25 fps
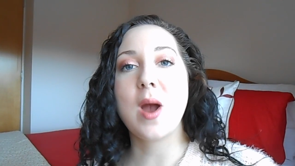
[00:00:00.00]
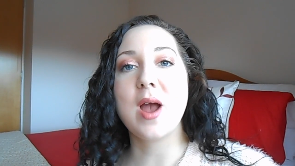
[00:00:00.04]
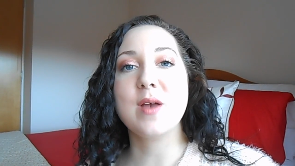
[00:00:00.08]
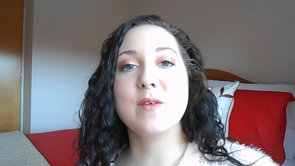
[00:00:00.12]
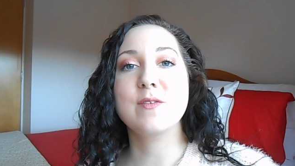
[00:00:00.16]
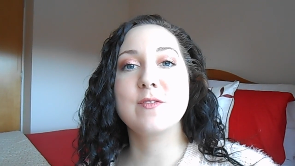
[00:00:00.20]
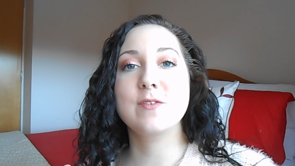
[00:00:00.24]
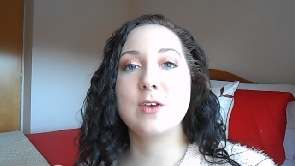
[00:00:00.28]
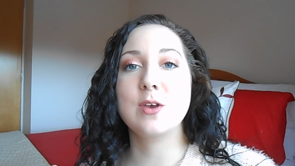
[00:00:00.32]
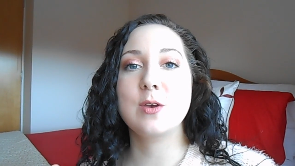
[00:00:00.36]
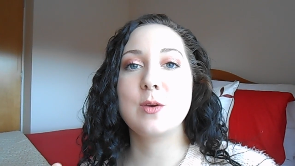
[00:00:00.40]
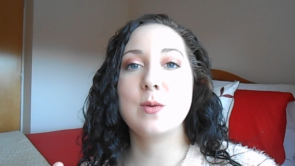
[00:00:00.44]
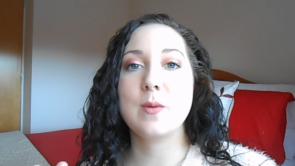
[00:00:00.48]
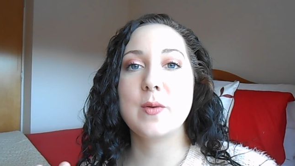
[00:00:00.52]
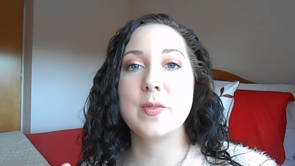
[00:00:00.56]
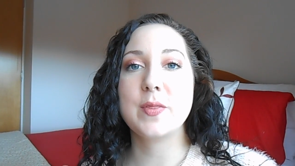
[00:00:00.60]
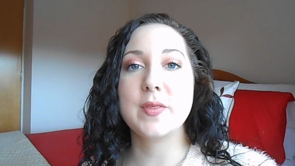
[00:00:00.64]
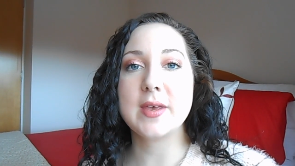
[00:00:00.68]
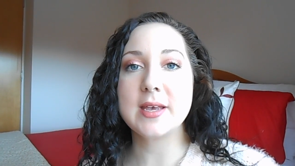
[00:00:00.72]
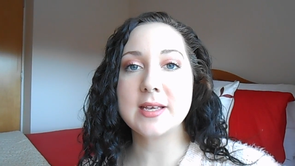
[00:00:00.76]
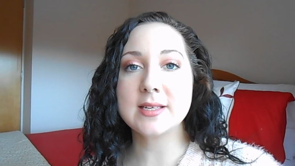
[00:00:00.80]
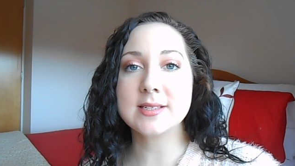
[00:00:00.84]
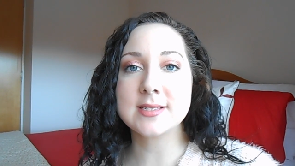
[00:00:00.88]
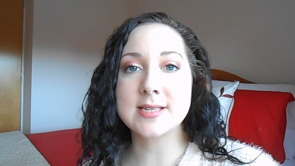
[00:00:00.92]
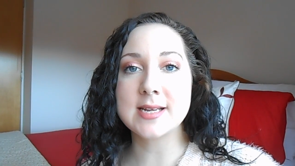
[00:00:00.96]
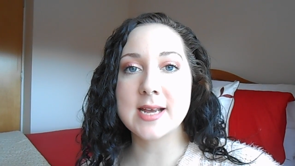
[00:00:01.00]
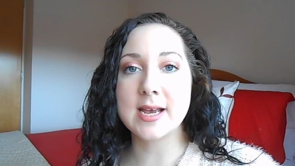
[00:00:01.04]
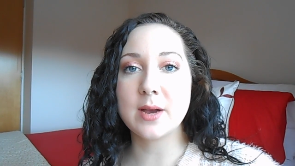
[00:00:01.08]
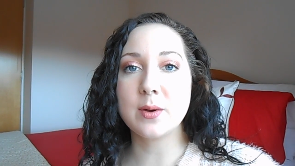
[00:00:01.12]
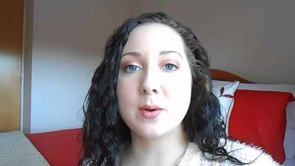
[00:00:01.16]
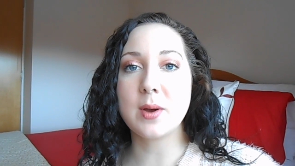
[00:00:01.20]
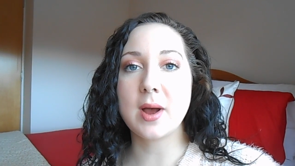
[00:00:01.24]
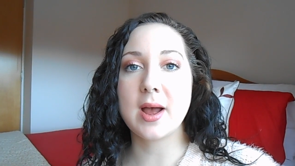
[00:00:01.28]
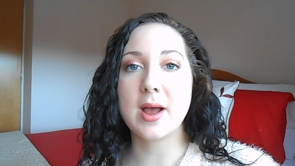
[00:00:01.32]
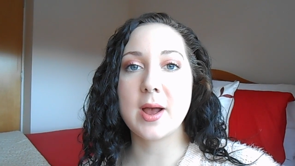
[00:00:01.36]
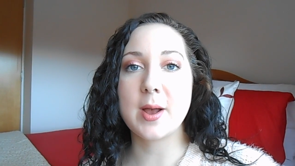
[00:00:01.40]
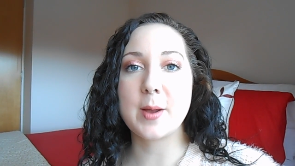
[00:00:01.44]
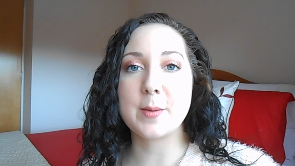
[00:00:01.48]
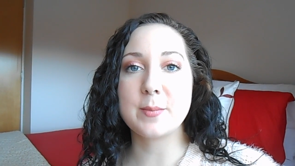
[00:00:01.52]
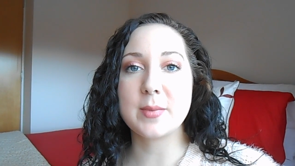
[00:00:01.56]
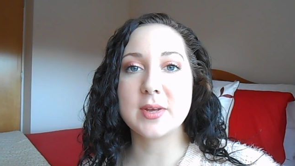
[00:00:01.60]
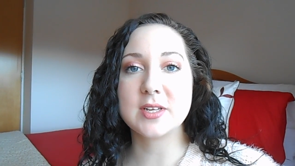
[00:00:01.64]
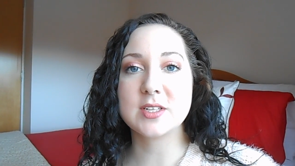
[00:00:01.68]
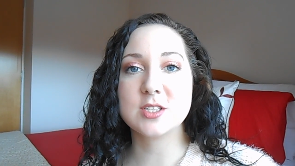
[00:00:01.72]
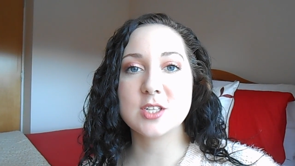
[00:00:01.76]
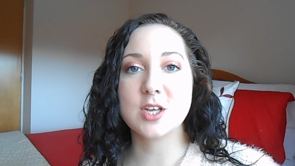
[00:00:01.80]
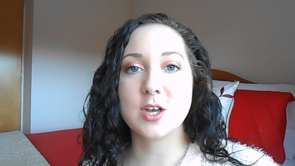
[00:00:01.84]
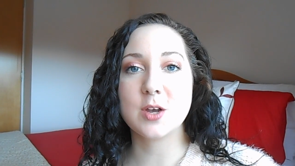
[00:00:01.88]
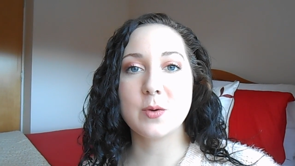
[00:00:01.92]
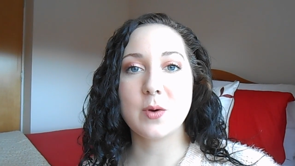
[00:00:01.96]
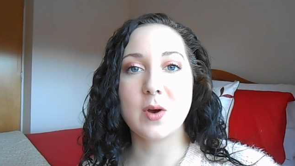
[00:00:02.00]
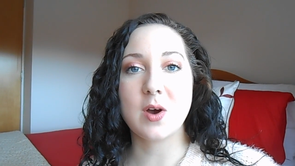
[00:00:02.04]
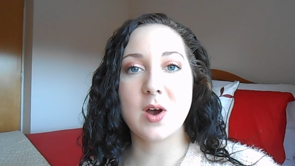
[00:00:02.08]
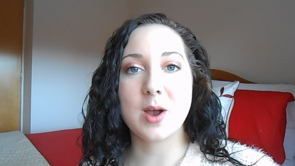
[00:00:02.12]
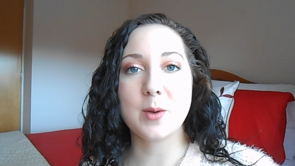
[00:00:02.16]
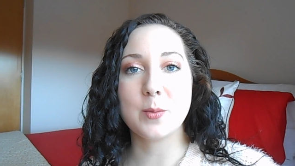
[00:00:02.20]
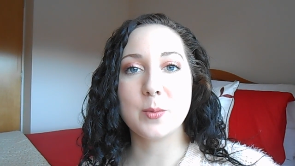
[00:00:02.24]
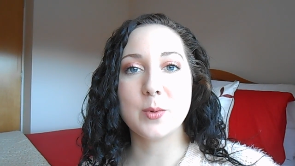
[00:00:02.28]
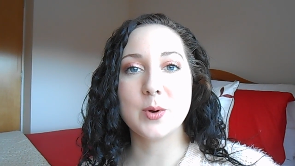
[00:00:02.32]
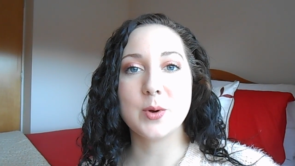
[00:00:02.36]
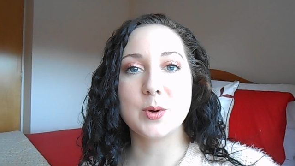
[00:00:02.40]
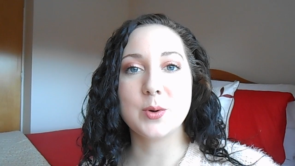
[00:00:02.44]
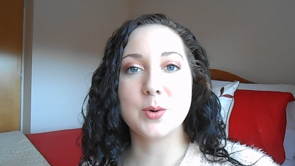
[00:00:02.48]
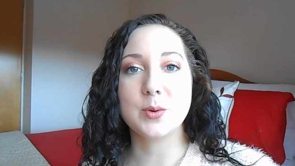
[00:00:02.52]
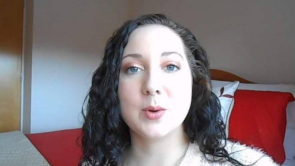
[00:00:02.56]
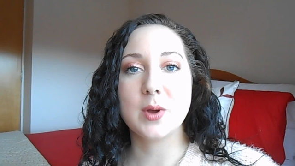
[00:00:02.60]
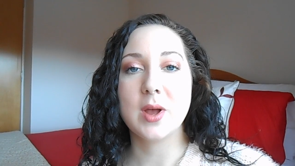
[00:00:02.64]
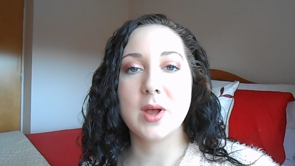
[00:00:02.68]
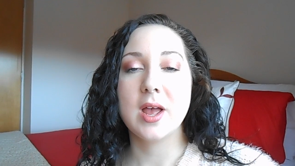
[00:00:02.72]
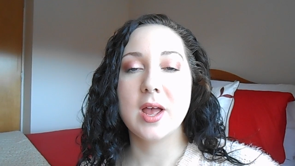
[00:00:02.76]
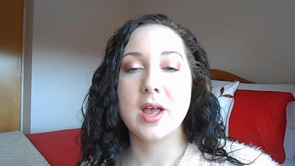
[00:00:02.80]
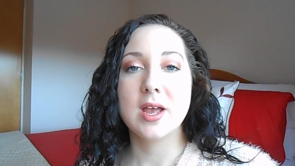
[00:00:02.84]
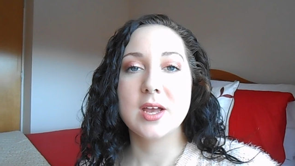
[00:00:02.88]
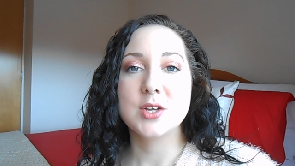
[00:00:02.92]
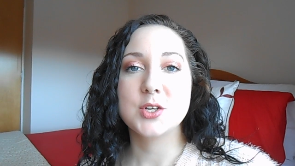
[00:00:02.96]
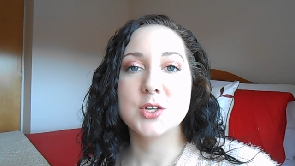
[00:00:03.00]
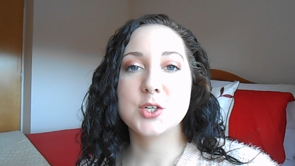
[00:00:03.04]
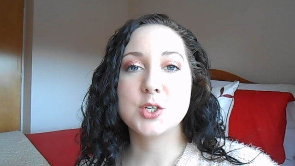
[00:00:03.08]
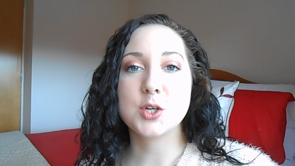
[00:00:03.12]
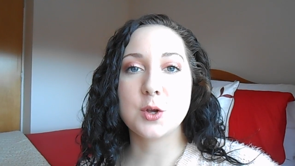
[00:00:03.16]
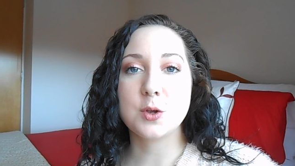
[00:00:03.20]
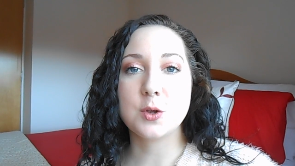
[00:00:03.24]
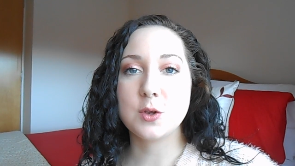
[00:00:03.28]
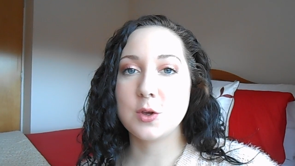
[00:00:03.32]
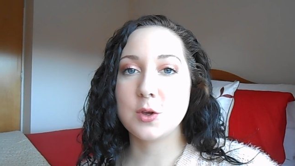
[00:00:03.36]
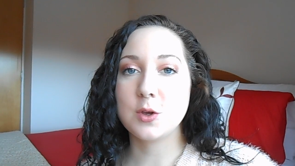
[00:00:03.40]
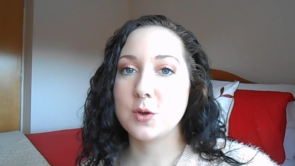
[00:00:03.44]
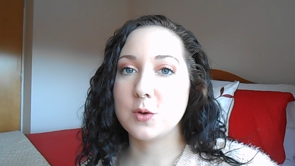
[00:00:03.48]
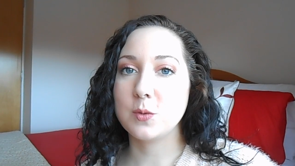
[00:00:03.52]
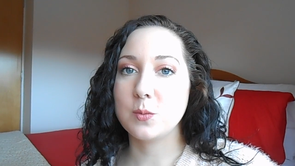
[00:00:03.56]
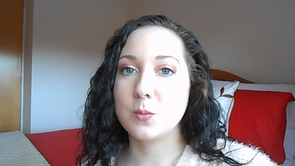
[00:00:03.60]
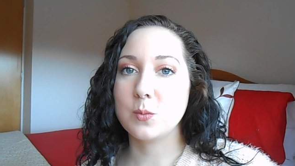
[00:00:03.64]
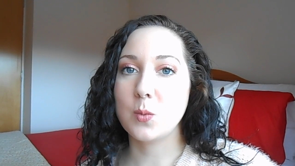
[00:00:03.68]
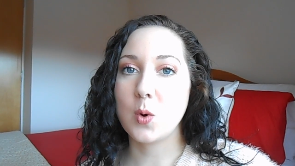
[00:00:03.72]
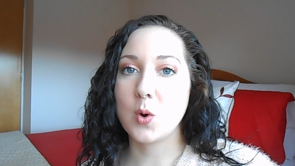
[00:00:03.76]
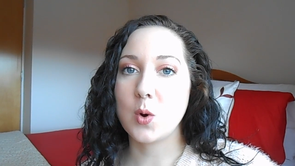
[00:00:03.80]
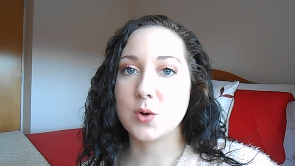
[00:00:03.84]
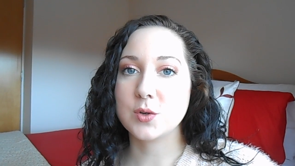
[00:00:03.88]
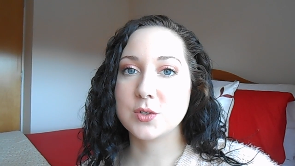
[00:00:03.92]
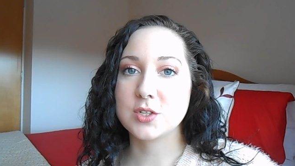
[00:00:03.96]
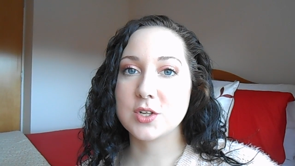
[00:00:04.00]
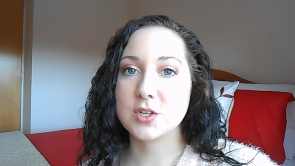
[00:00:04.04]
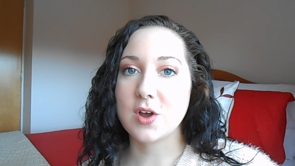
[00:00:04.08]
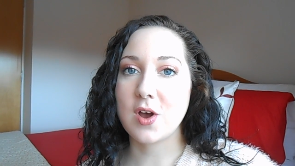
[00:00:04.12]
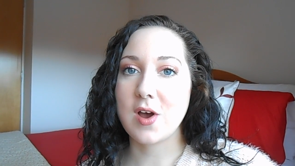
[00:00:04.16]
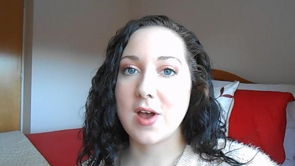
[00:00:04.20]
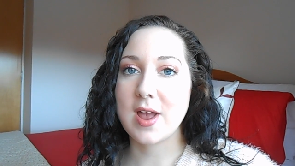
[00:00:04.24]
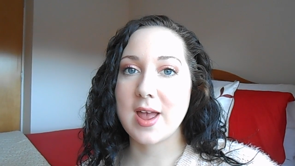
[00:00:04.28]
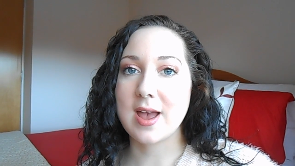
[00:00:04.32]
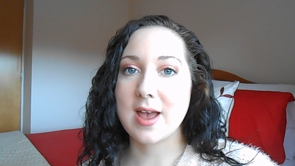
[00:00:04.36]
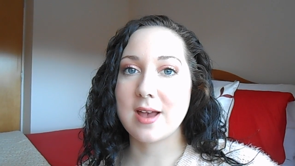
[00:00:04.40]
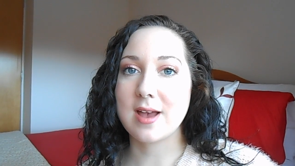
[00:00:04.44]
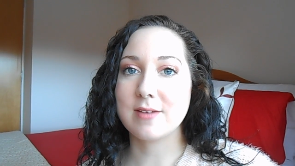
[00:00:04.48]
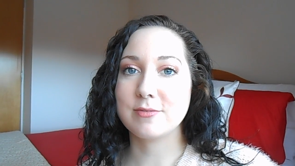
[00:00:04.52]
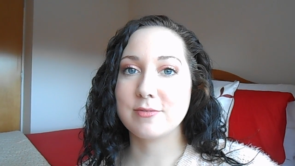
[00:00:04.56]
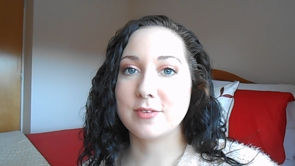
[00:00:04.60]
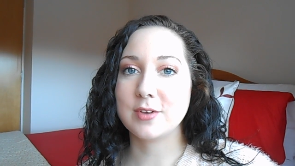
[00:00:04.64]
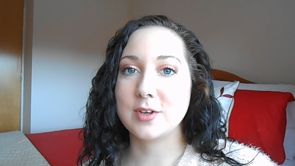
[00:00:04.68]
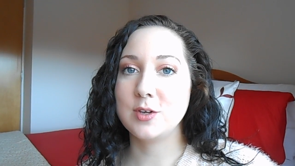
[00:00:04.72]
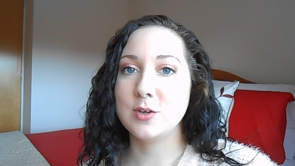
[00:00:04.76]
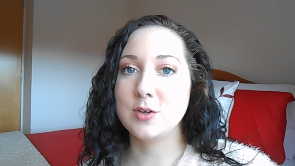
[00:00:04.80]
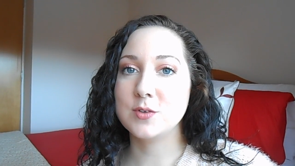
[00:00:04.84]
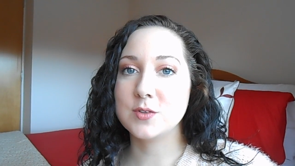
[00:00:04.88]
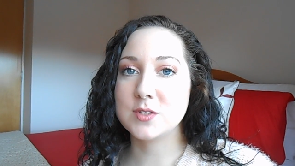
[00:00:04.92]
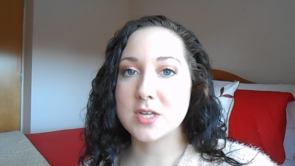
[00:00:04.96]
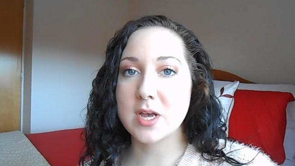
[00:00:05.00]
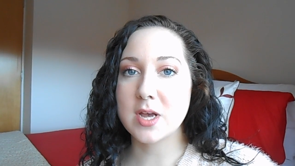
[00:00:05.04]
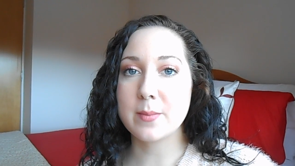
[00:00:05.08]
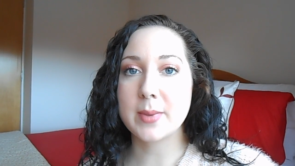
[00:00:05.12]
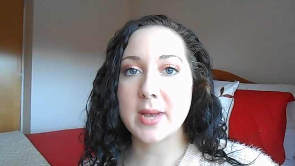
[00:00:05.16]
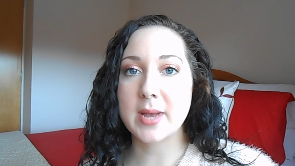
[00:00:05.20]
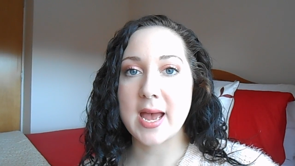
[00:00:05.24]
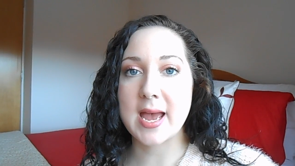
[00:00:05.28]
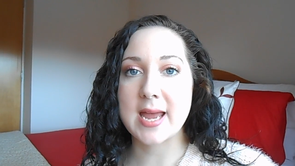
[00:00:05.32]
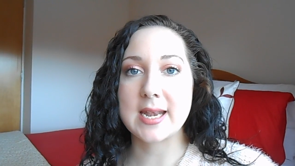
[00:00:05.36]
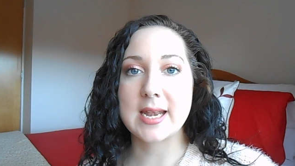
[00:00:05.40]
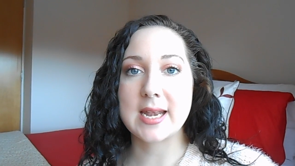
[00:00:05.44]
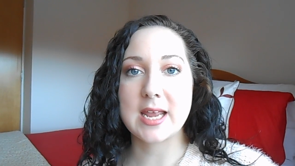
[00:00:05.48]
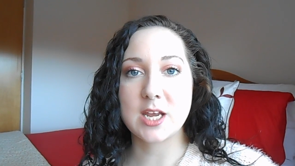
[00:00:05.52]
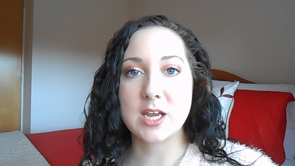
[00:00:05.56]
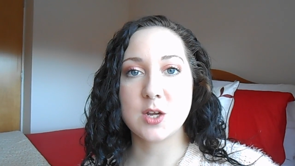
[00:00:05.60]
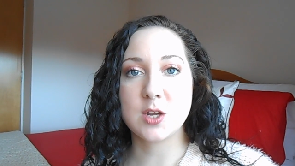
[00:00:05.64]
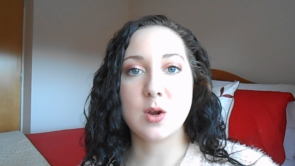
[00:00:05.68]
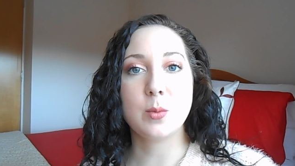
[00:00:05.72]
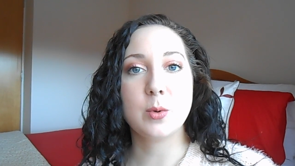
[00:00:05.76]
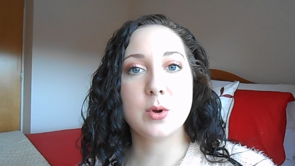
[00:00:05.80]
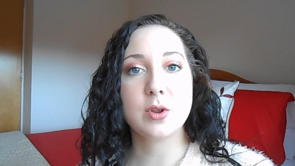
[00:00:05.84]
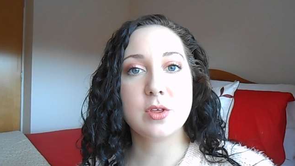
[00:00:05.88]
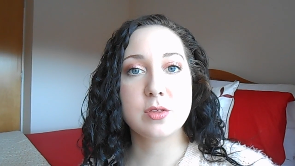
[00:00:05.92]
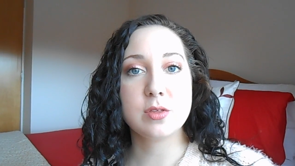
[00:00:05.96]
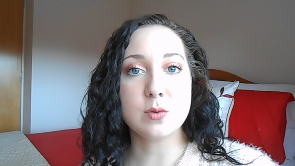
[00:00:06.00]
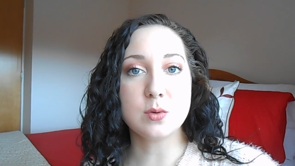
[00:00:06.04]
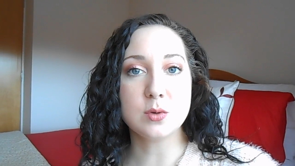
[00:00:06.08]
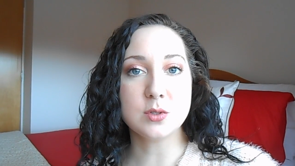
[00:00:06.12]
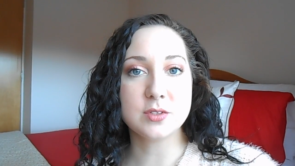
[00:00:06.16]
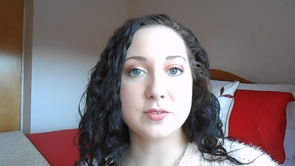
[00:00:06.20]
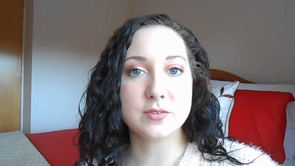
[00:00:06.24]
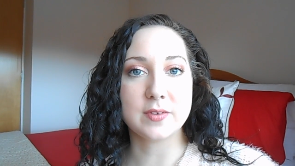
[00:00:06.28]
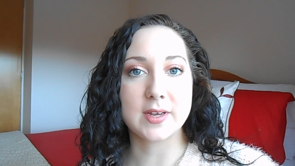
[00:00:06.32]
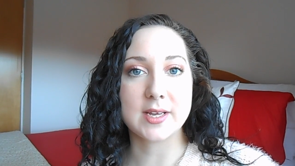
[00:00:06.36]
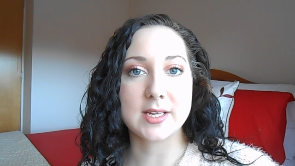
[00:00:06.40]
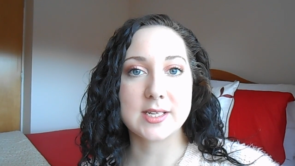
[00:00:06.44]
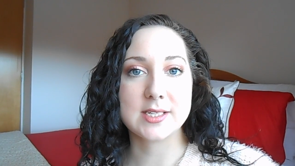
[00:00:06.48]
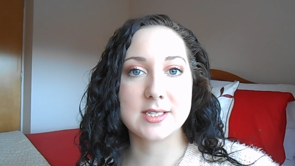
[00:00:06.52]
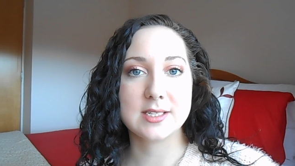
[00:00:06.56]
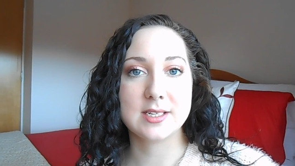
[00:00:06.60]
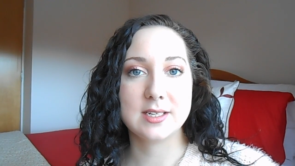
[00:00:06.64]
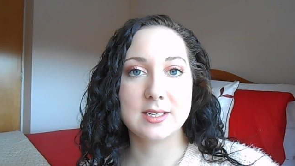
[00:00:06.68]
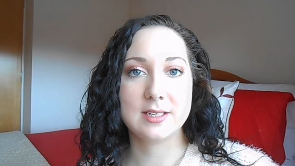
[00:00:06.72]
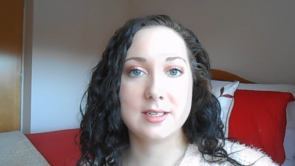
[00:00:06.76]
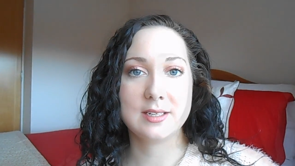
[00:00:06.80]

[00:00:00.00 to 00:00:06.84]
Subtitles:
few things now, so I will show you what I have used up and let you know what I thought of it.